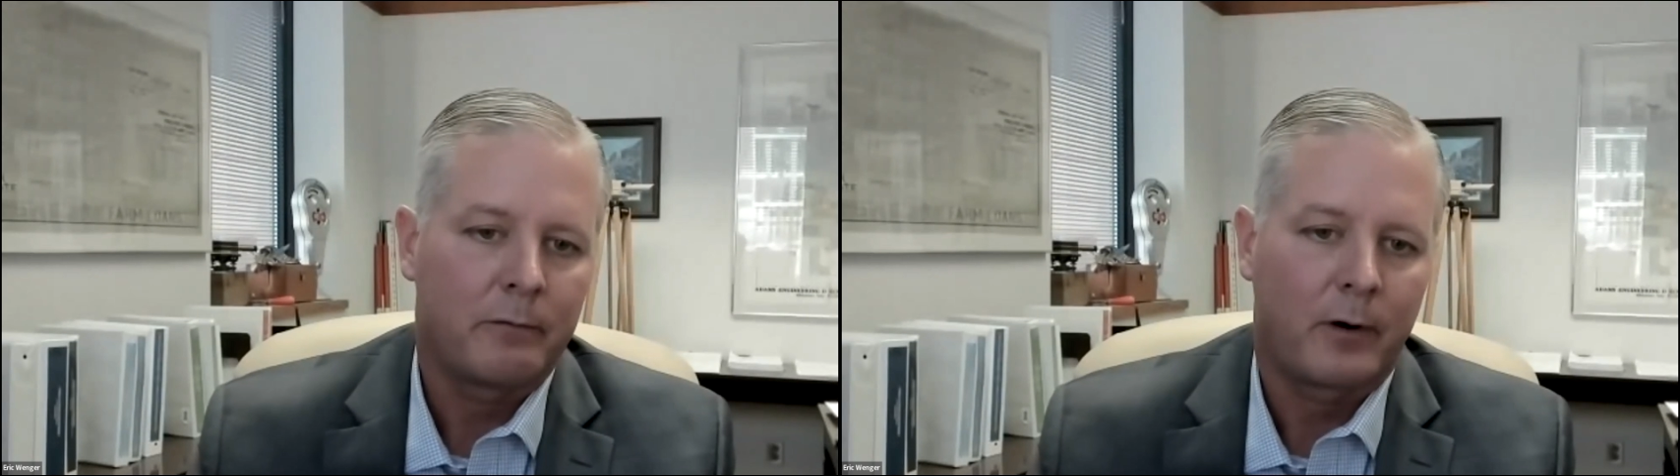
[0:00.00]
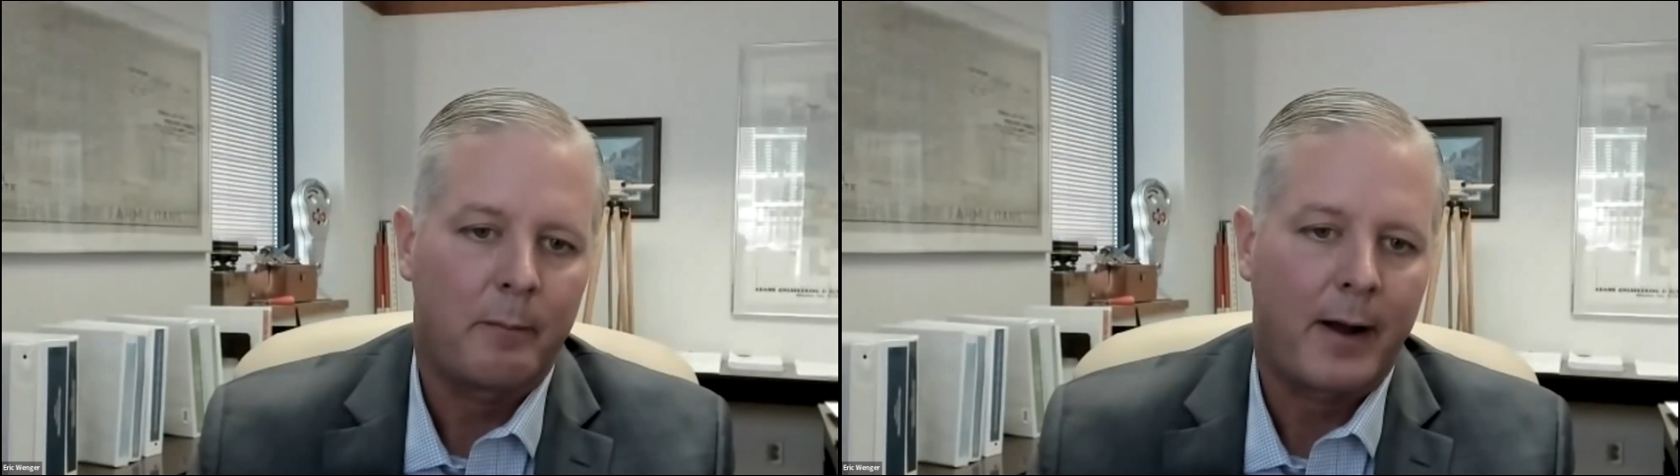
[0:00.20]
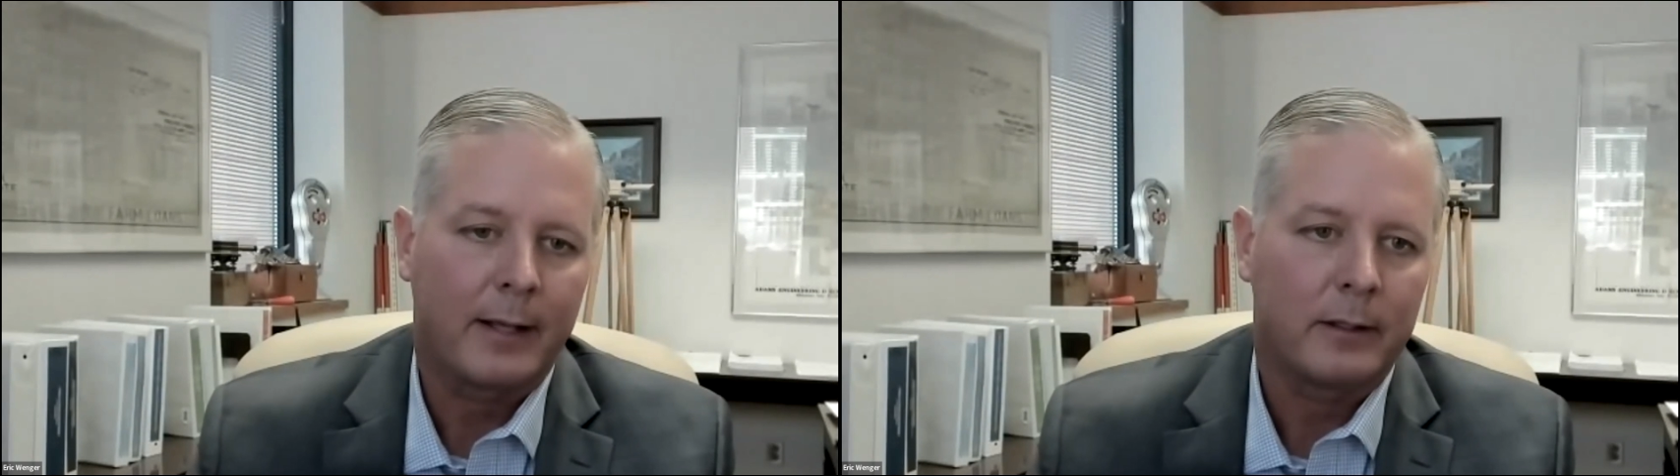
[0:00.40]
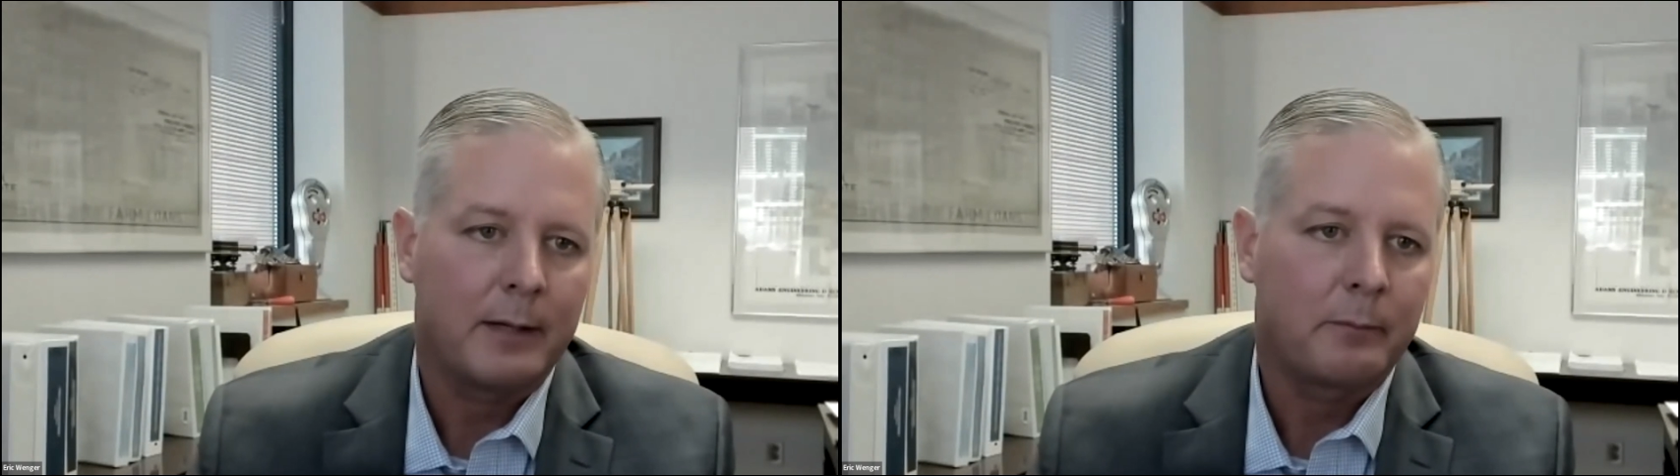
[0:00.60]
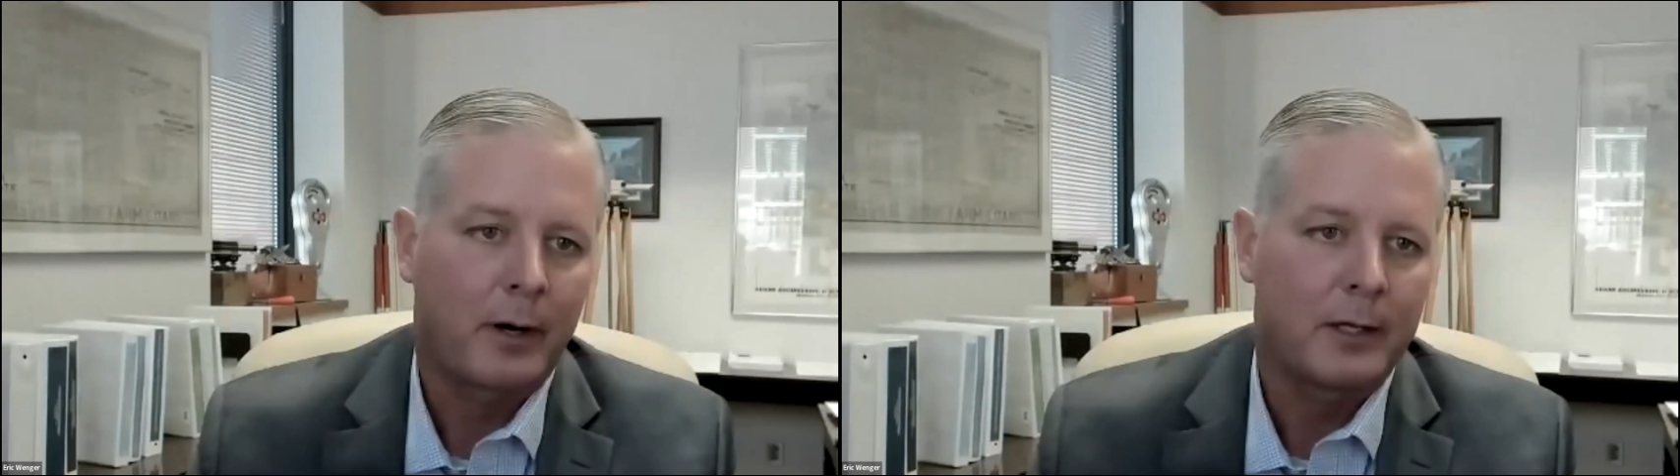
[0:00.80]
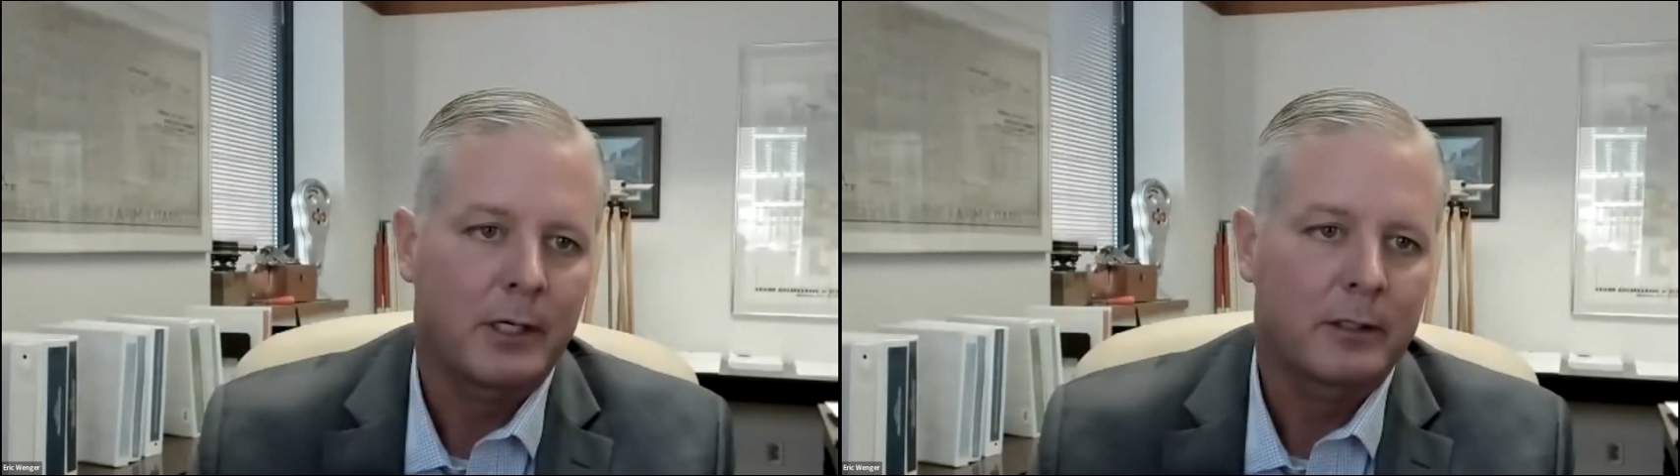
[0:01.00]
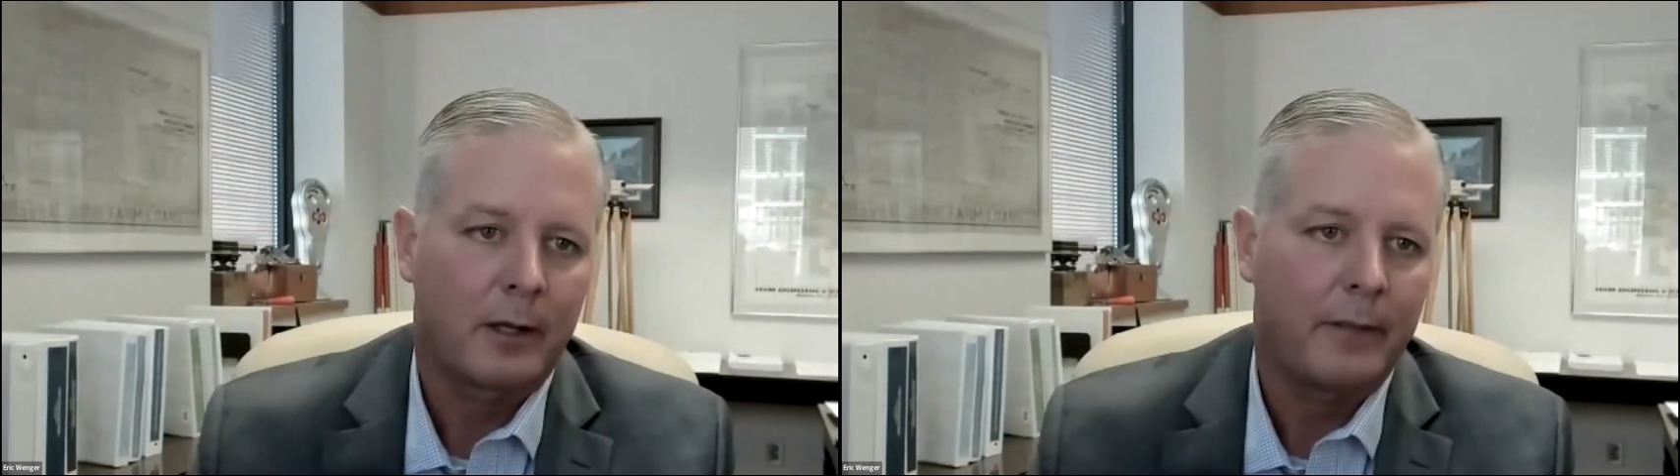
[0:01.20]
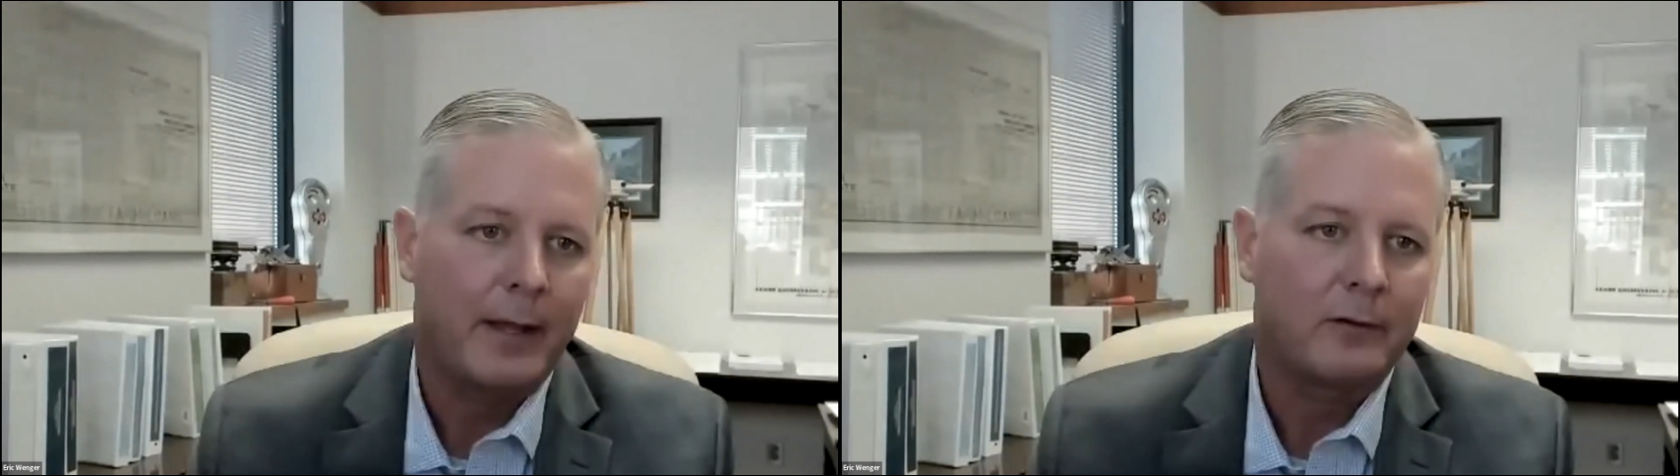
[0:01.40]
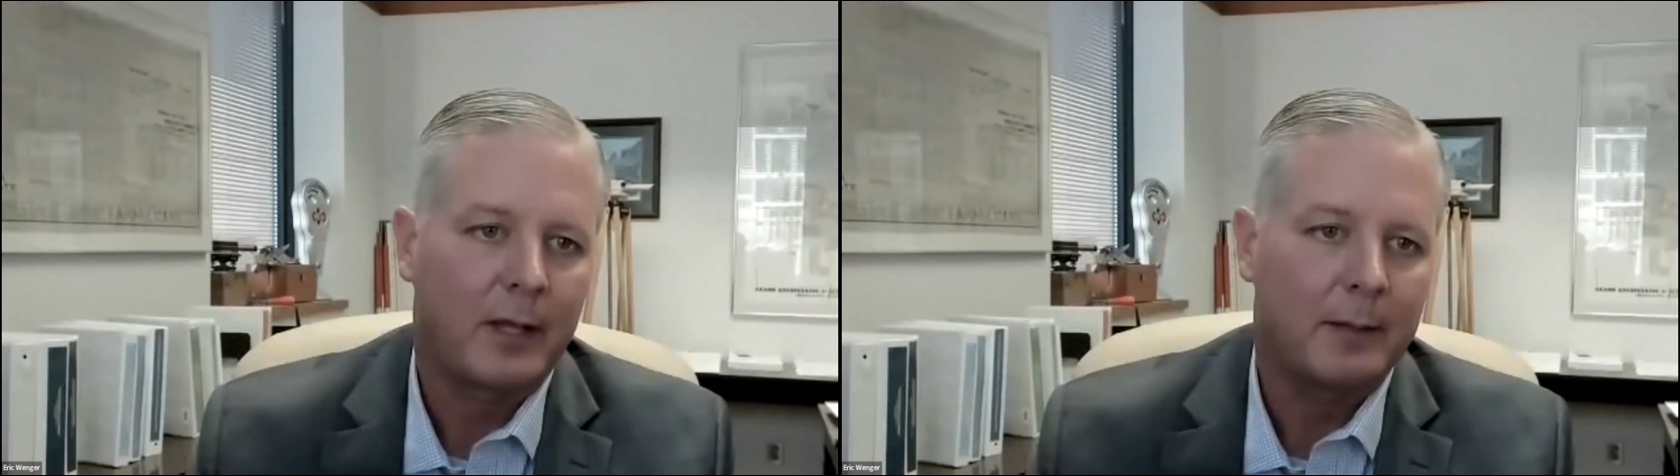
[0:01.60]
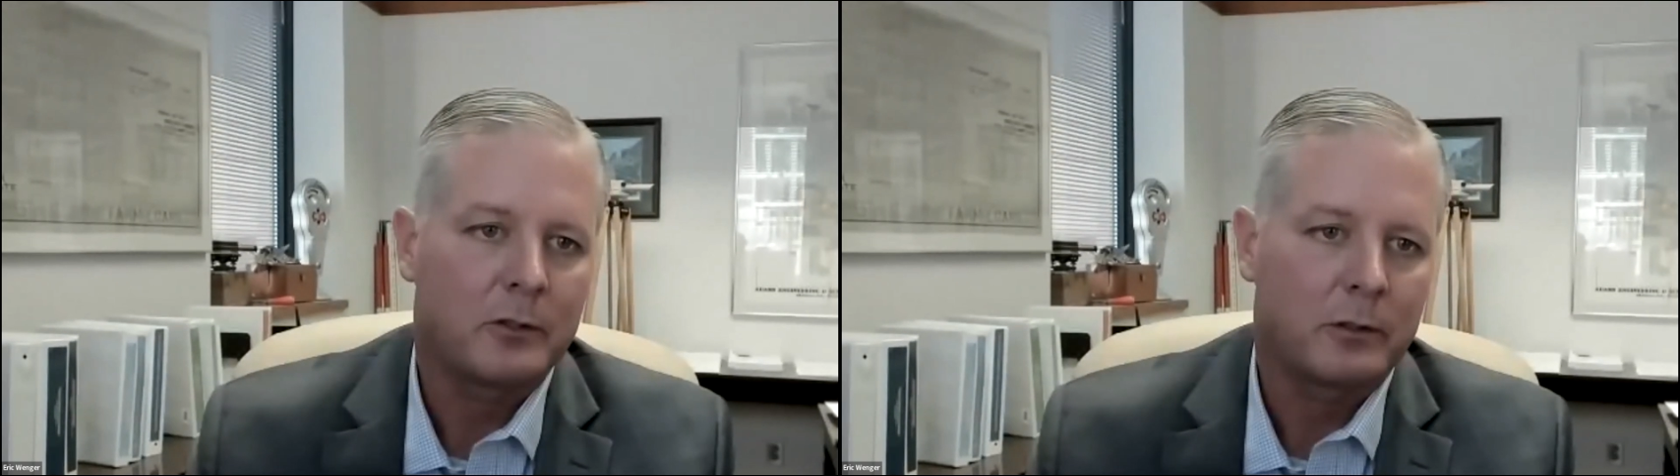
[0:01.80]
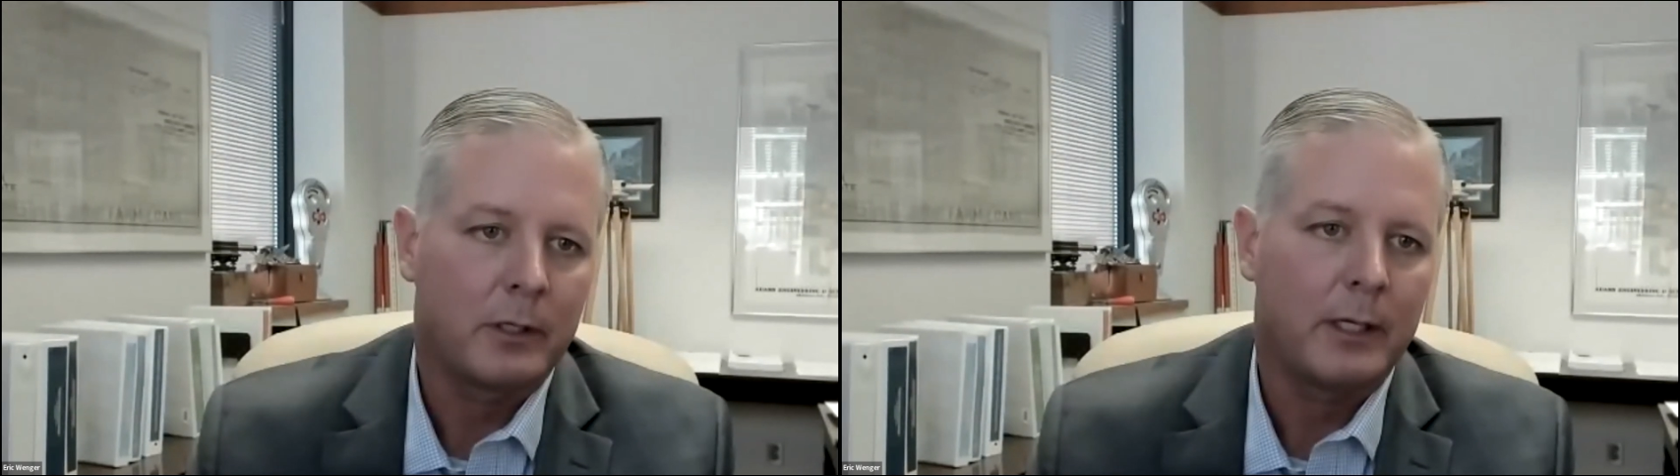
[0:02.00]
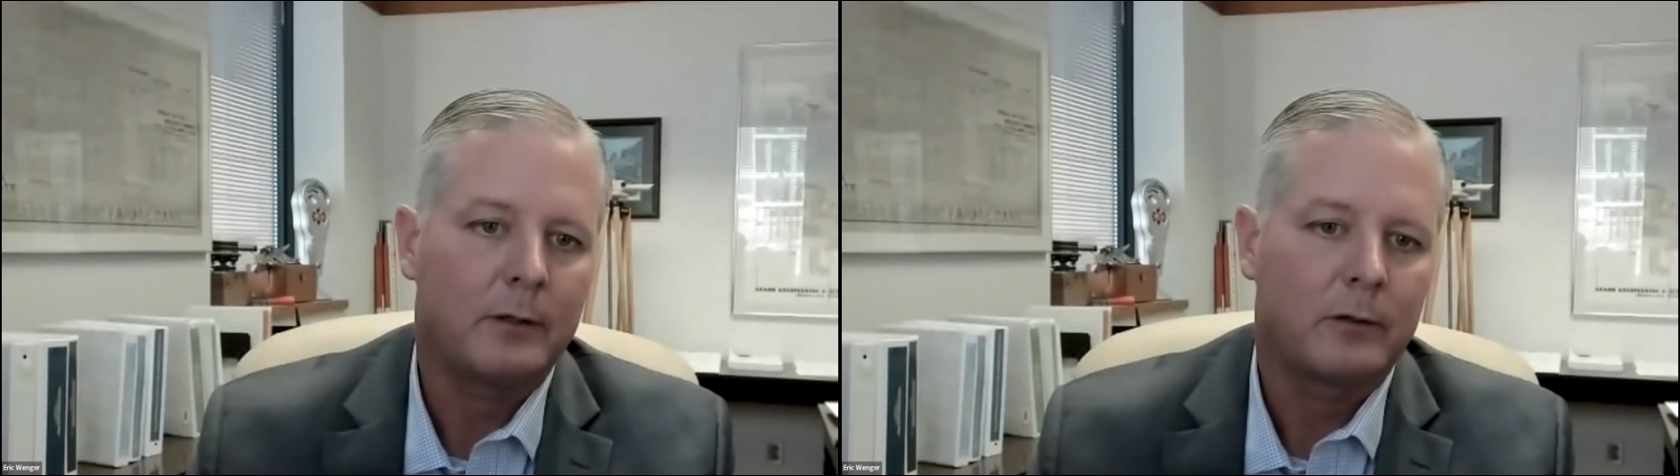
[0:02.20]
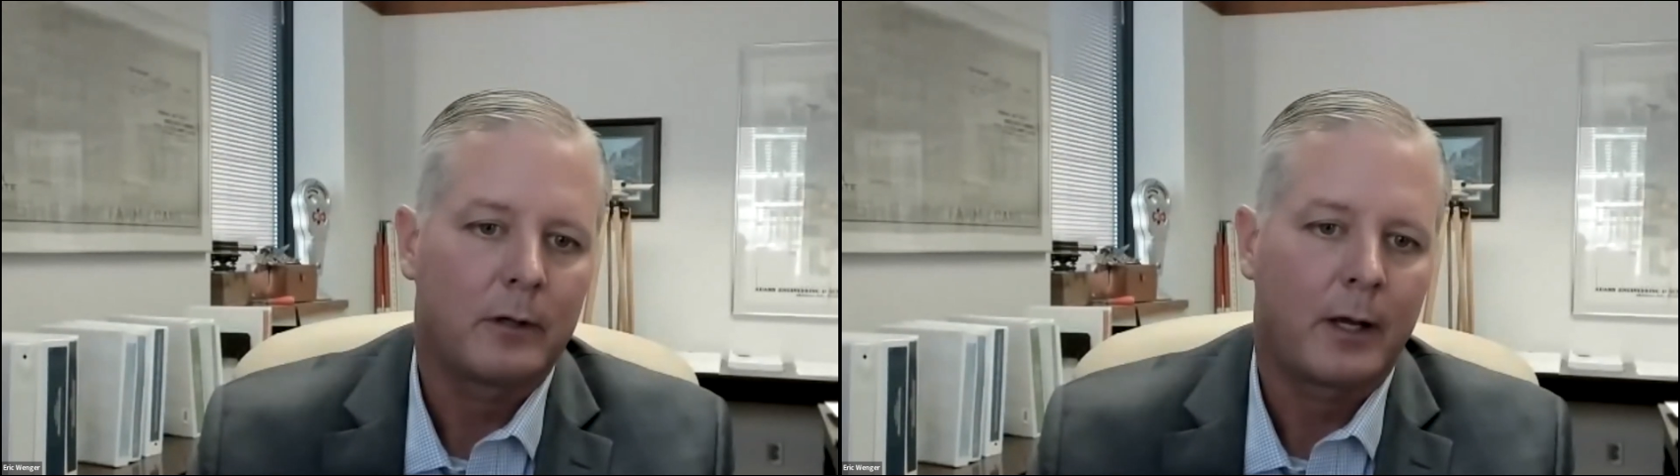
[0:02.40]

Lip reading: for a bike lane project on that same street,